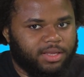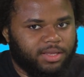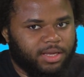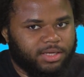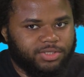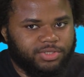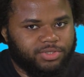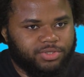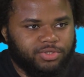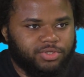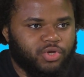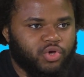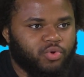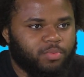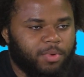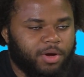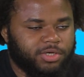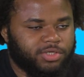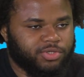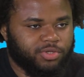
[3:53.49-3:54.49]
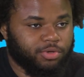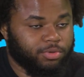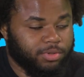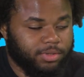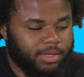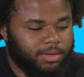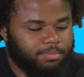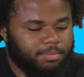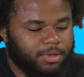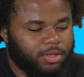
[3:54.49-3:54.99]
That's too much.
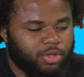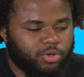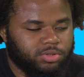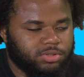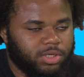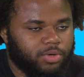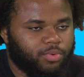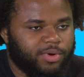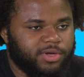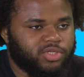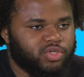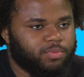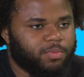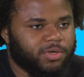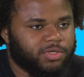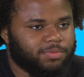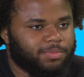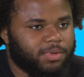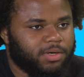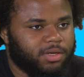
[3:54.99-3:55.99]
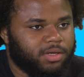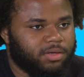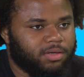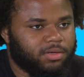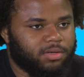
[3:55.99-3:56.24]
They'd be losing way too much money.